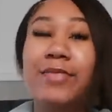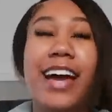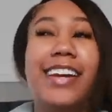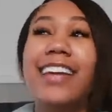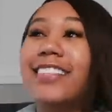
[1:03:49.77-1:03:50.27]

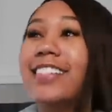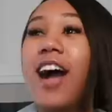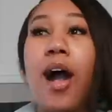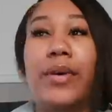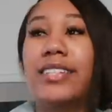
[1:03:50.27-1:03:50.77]
Like, that doesn't
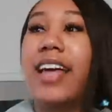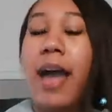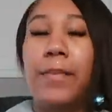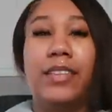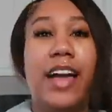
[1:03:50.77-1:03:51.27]
always
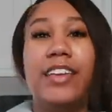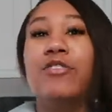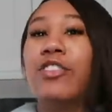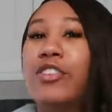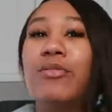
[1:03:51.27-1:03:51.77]
happen. Like,
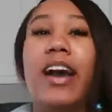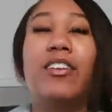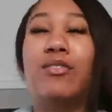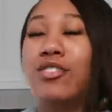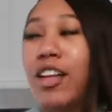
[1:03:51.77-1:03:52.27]
you know, you got
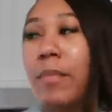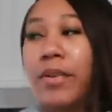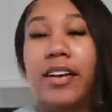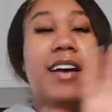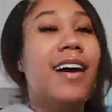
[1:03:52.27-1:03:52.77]
those
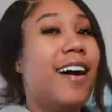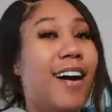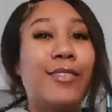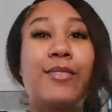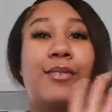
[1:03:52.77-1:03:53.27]
stubborn
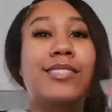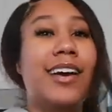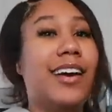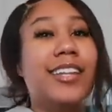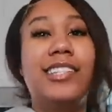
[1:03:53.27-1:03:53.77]
uncles
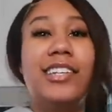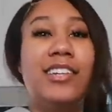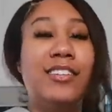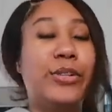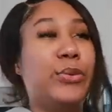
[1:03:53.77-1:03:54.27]
and
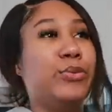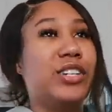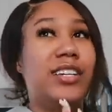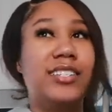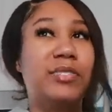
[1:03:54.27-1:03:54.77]
aunties who
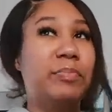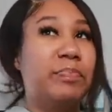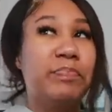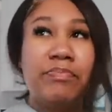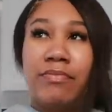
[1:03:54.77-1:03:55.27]
just
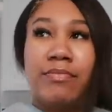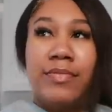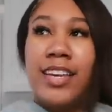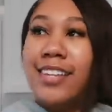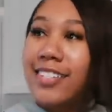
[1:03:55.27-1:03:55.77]

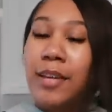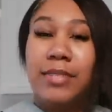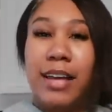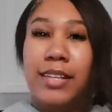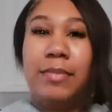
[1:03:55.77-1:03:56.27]

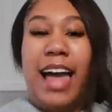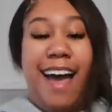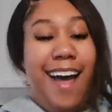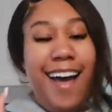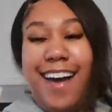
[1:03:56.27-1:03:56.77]
sometimes they be like, uh-uh,
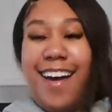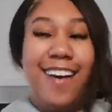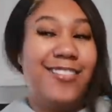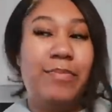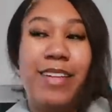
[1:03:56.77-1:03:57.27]
I
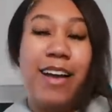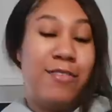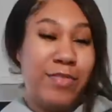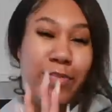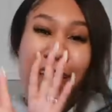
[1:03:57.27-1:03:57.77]
don't want to play, I
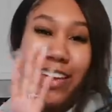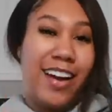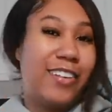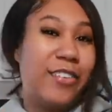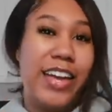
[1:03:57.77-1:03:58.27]
don't want to play,
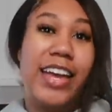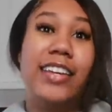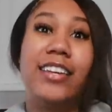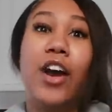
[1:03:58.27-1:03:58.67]
y'all go ahead.